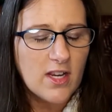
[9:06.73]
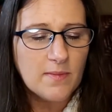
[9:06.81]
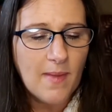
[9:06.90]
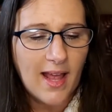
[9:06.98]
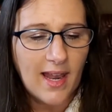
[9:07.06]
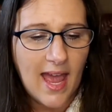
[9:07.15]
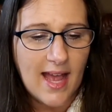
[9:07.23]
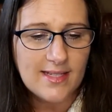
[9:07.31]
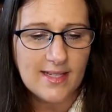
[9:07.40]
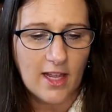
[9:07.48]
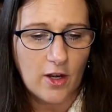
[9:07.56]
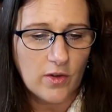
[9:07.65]
as my
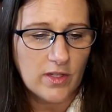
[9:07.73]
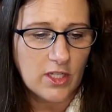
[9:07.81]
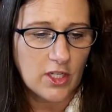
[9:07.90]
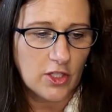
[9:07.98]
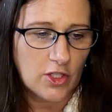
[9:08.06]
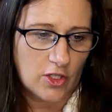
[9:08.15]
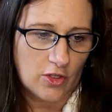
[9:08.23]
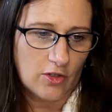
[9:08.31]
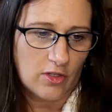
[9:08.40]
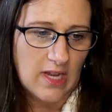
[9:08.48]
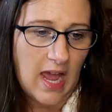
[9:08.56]
last letter is concerned,